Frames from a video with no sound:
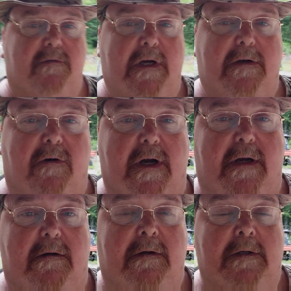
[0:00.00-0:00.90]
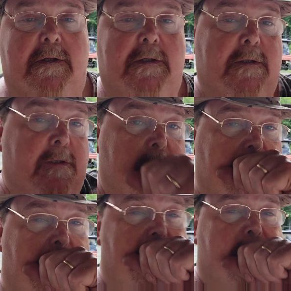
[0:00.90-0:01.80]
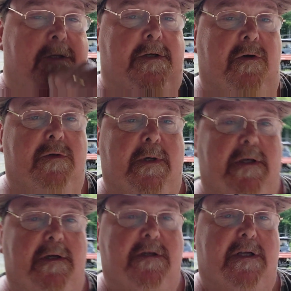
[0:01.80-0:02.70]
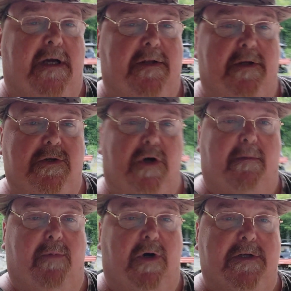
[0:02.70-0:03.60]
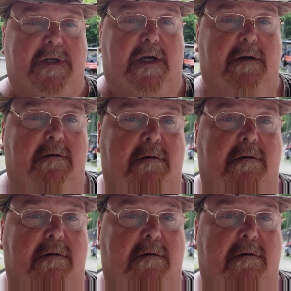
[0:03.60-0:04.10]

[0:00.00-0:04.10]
Ran great. Excuse me. Didn't start the job boss yet.